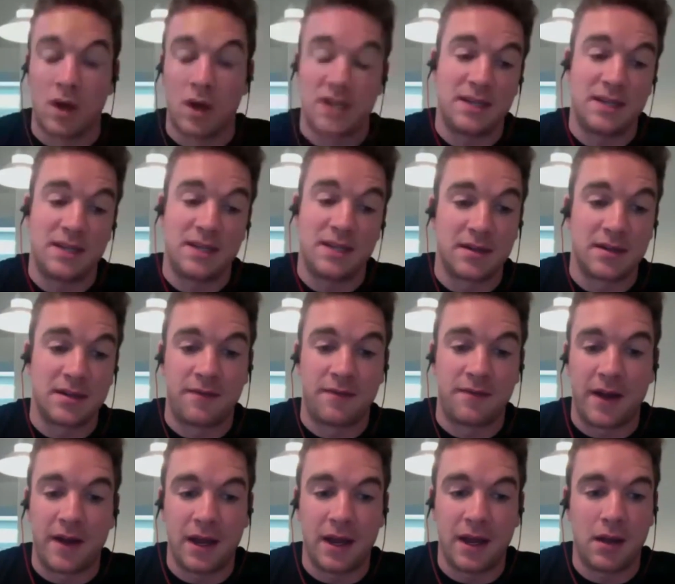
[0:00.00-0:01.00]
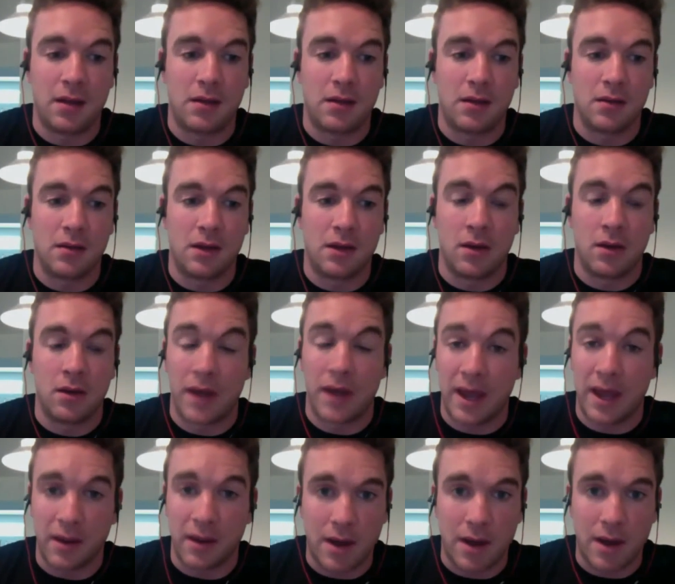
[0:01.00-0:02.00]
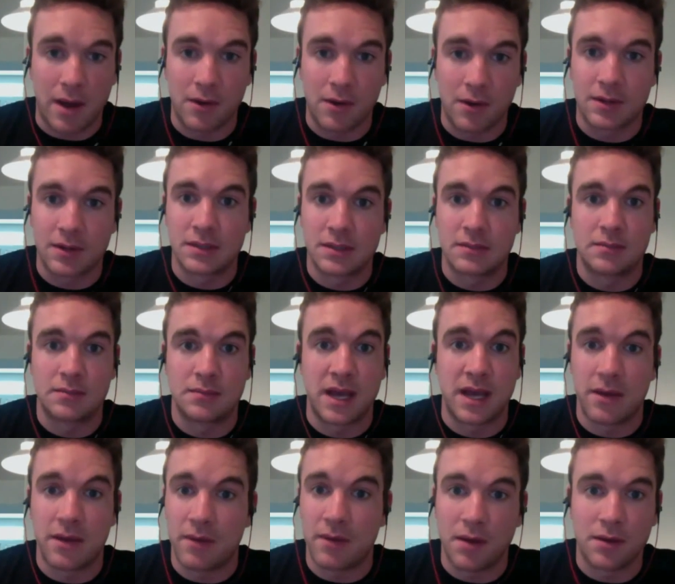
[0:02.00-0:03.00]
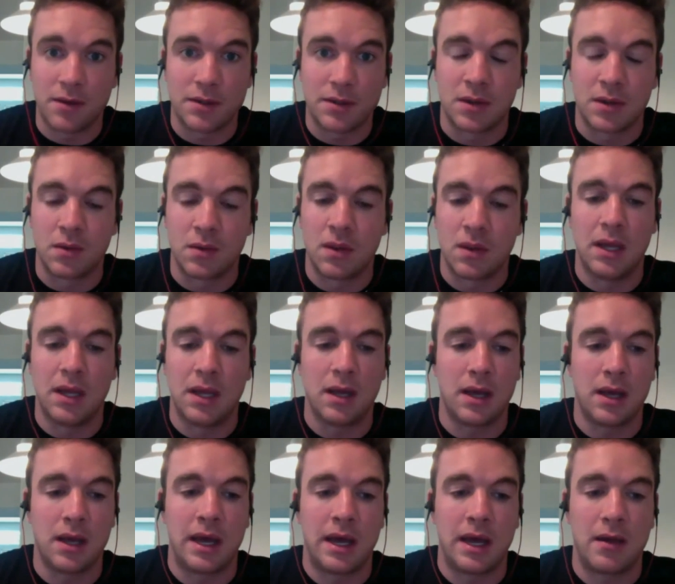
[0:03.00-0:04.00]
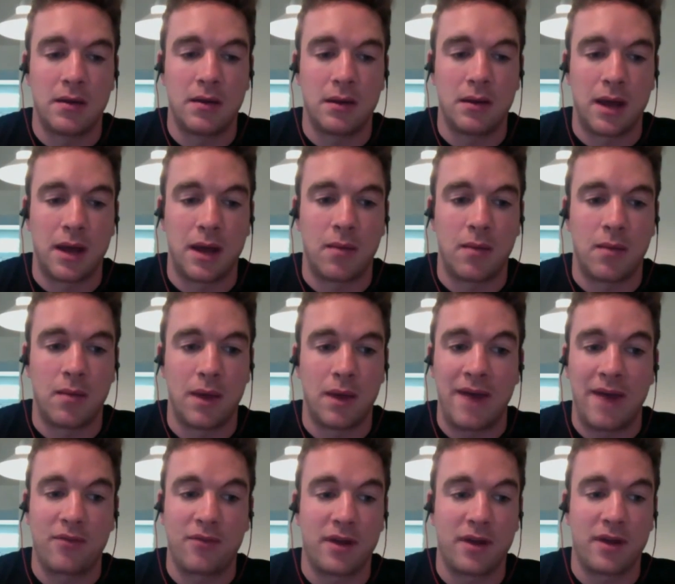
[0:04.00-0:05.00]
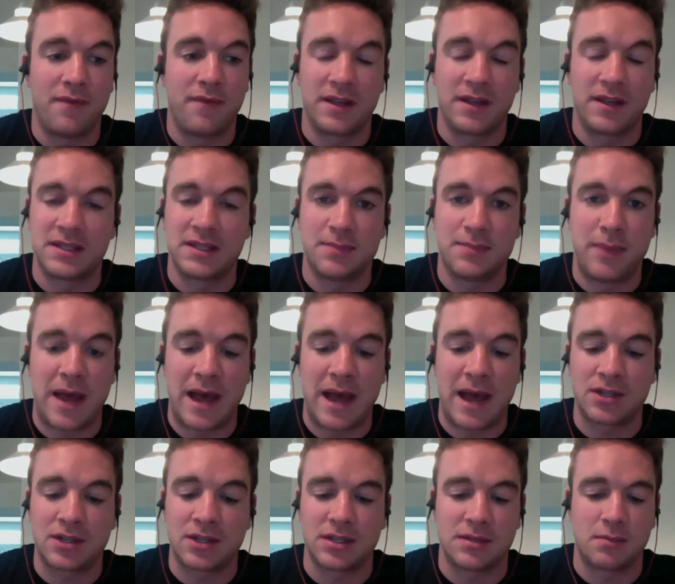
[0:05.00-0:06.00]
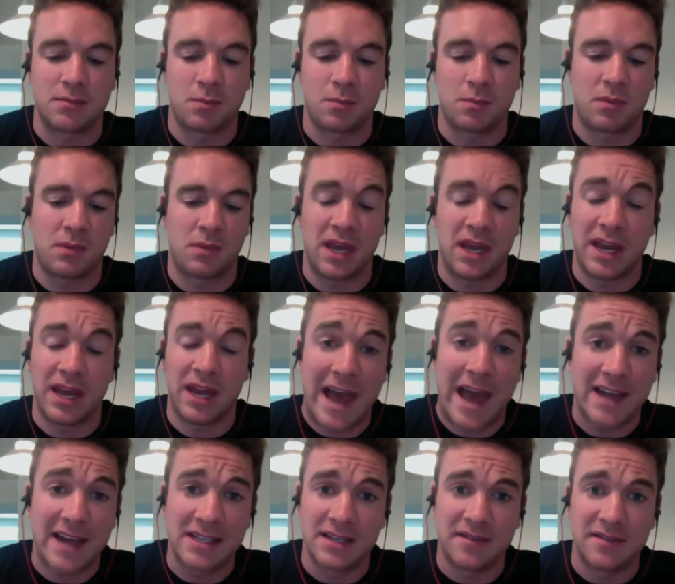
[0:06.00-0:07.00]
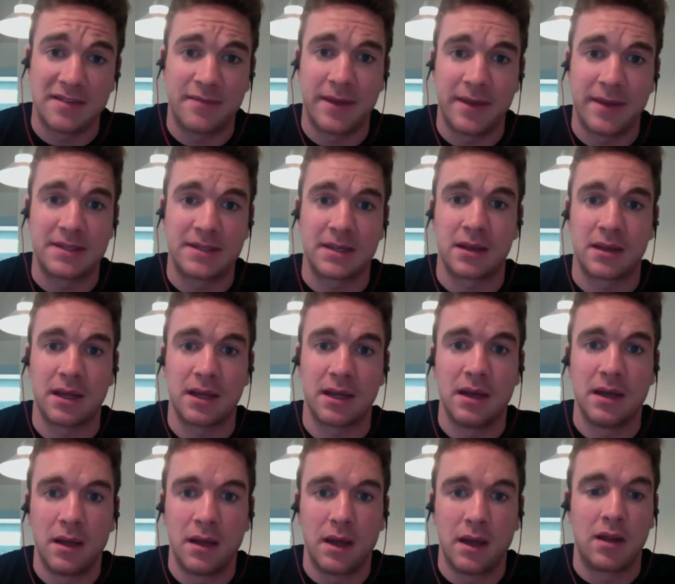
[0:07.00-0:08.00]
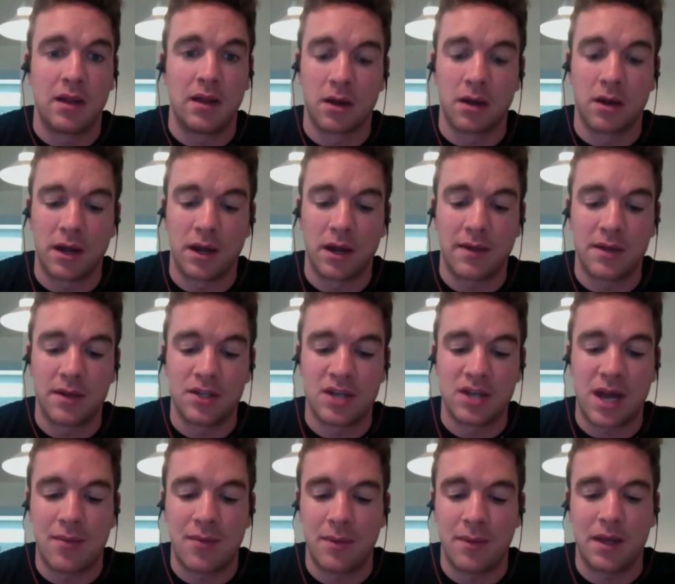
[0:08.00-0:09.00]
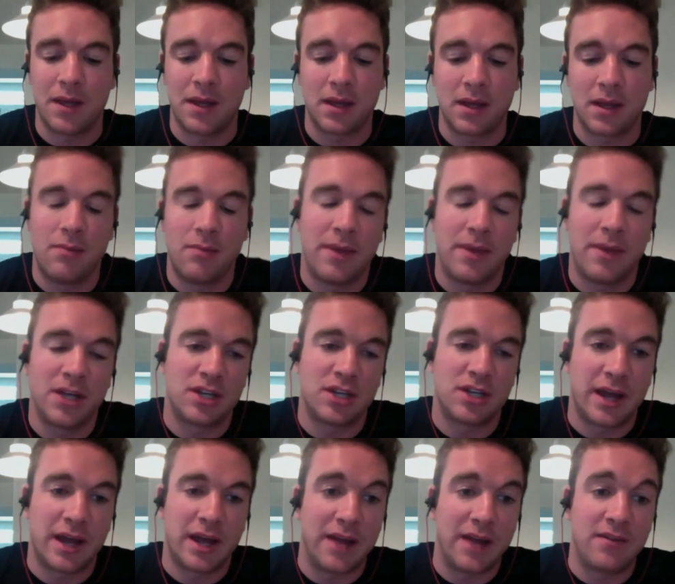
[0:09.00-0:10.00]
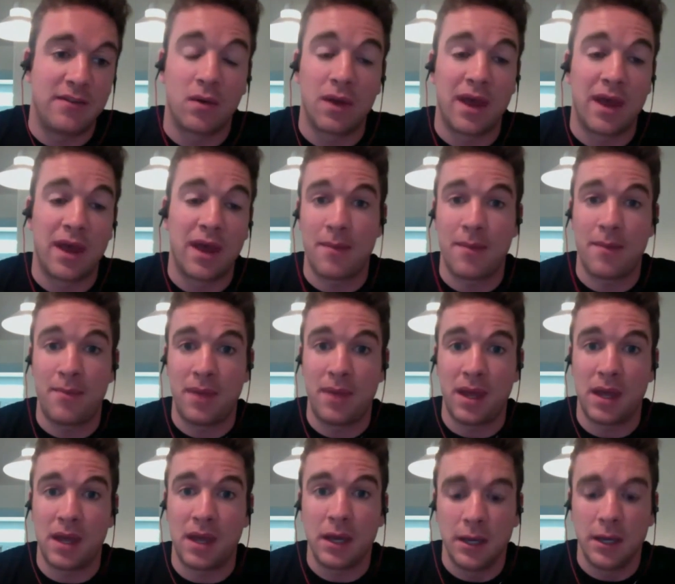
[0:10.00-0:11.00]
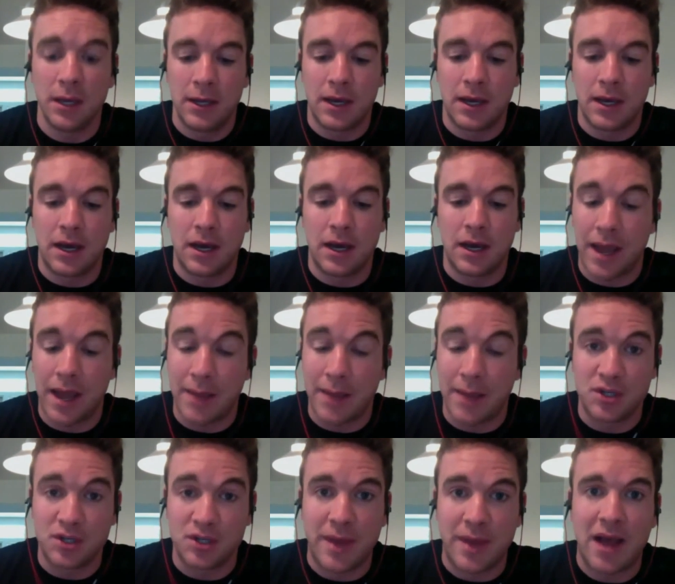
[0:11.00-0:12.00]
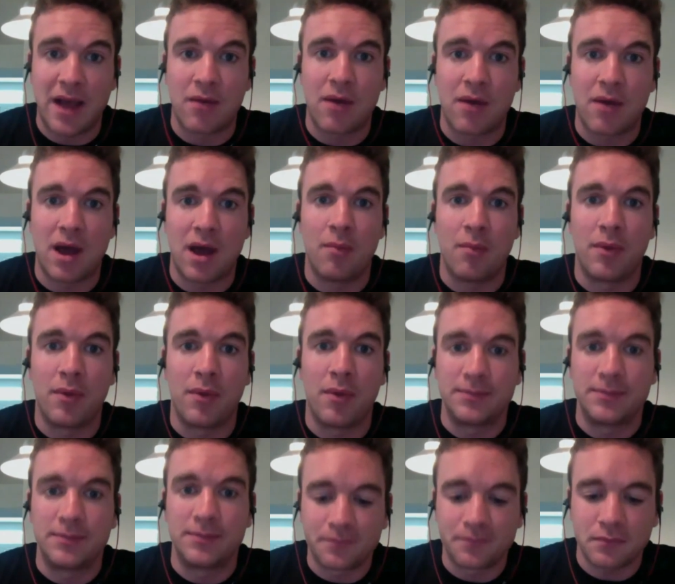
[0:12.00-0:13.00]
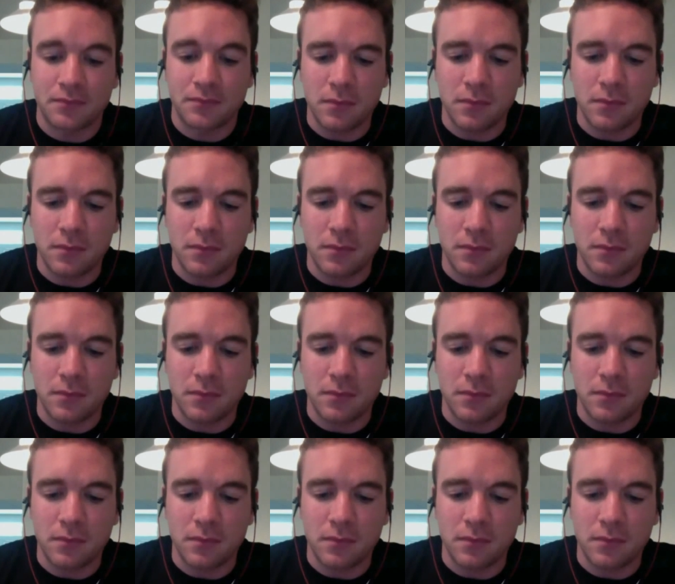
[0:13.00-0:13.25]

Well, I see myself fighting, 8-rounders, 10-rounders only, and after I fix this back, just getting active, basically, and learning on the job. I mean, like you mentioned, I don't have that big amateur background, but